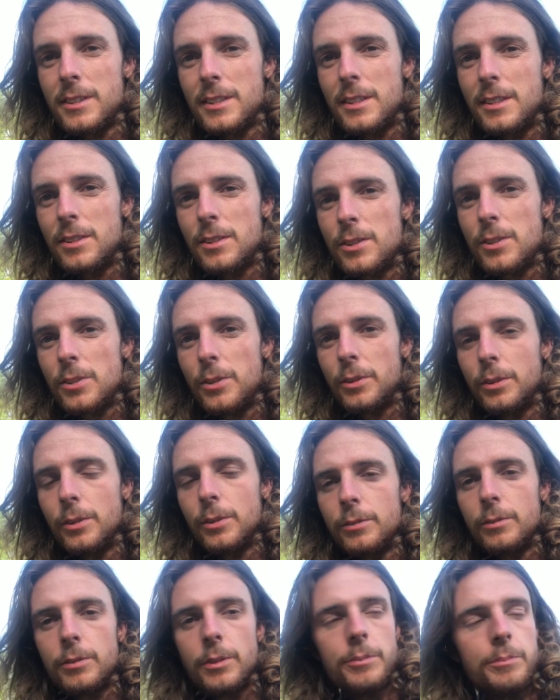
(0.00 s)
in soil
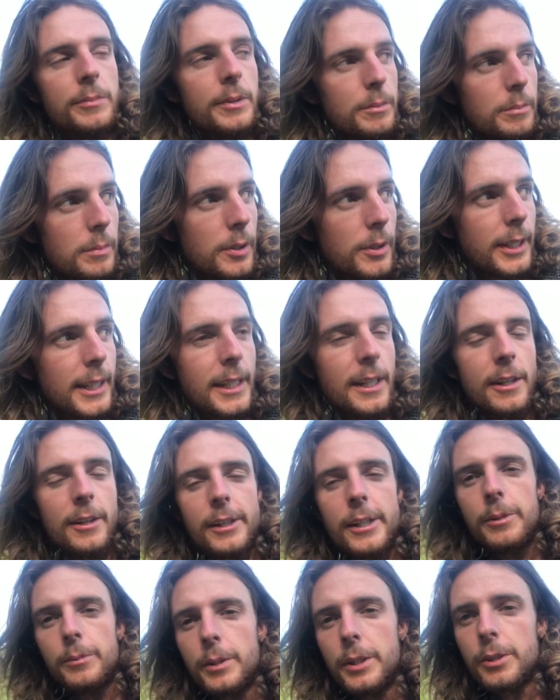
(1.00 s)
from the boggy
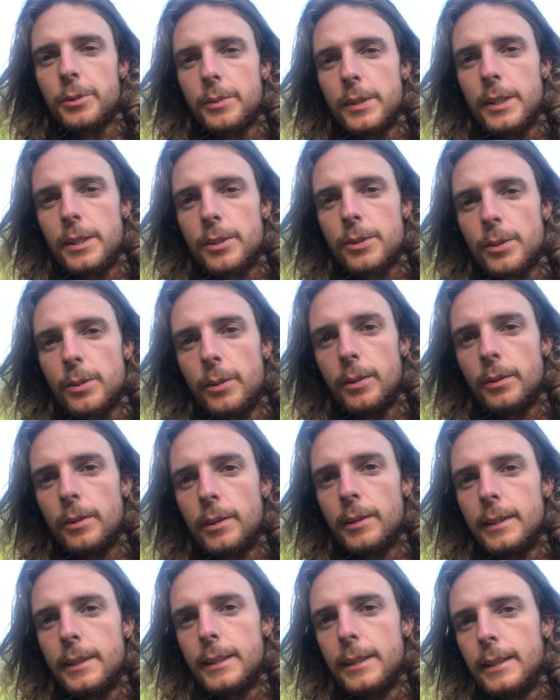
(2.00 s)
area which we saw
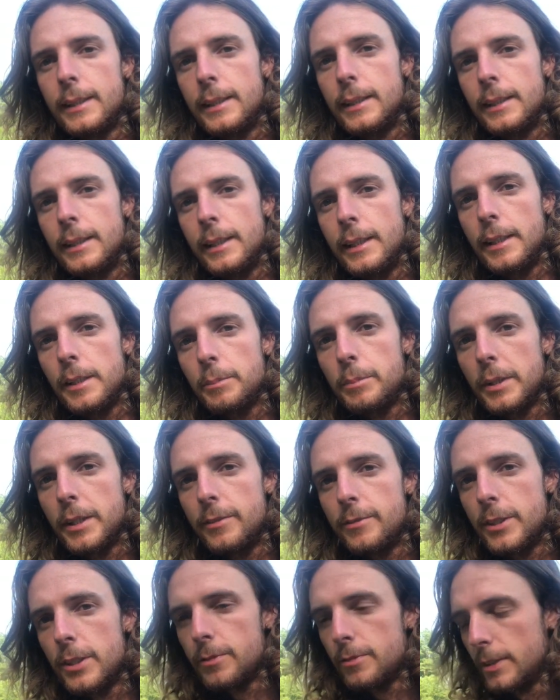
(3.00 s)
in the
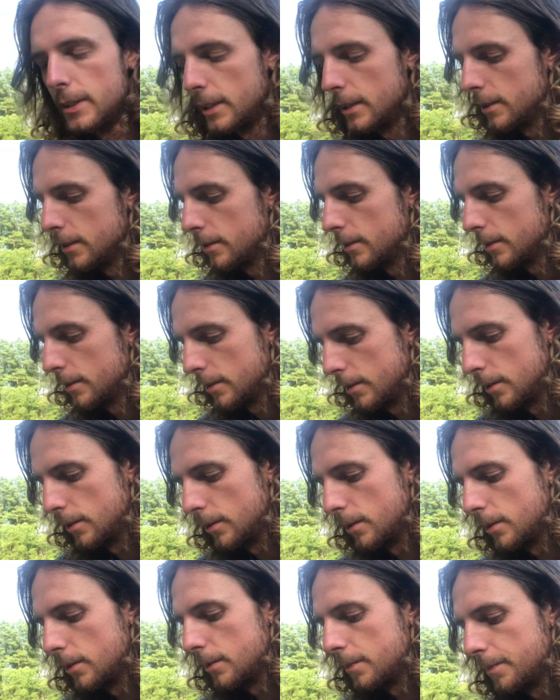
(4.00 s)
previous video
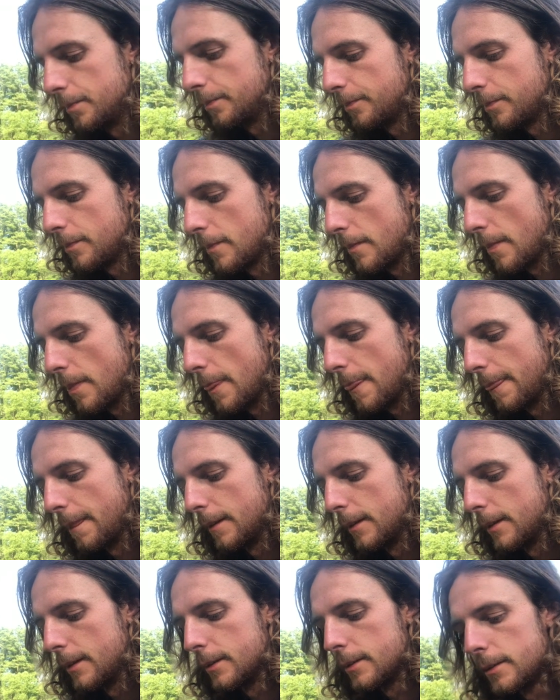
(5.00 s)
to
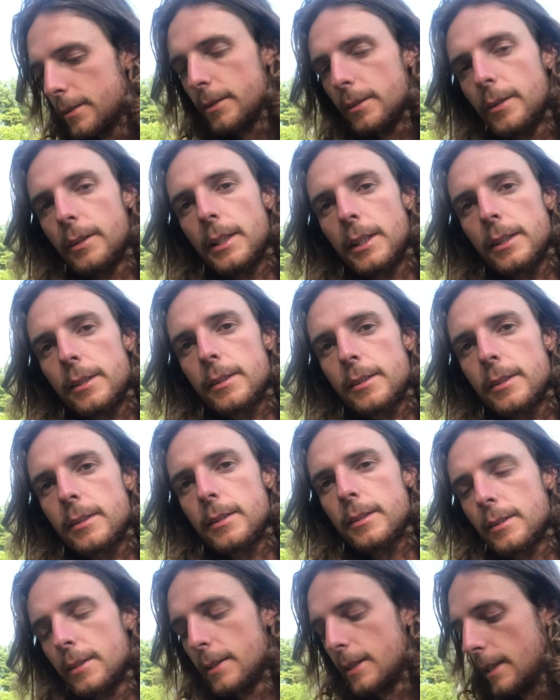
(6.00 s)
this
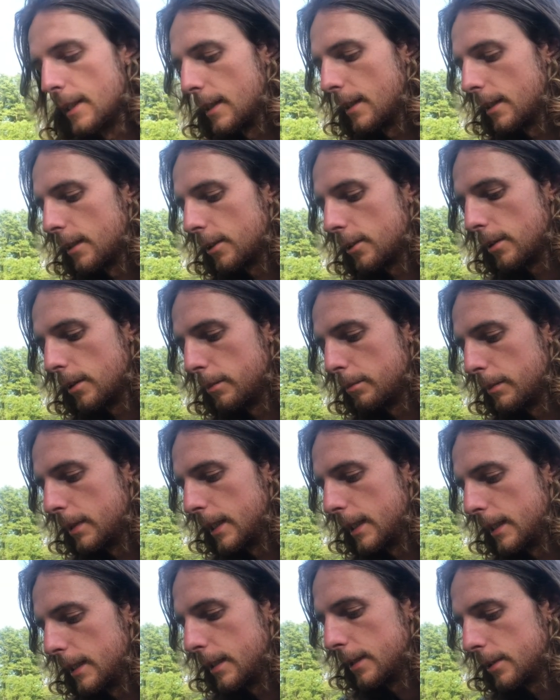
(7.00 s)

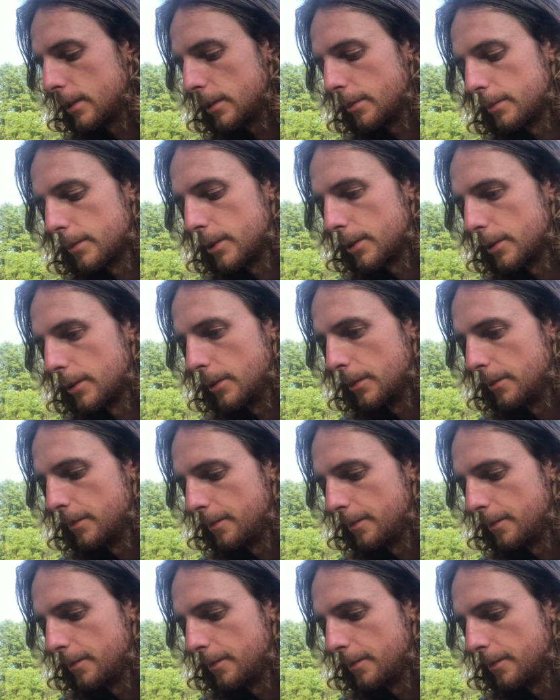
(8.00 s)
crumbly topsoil.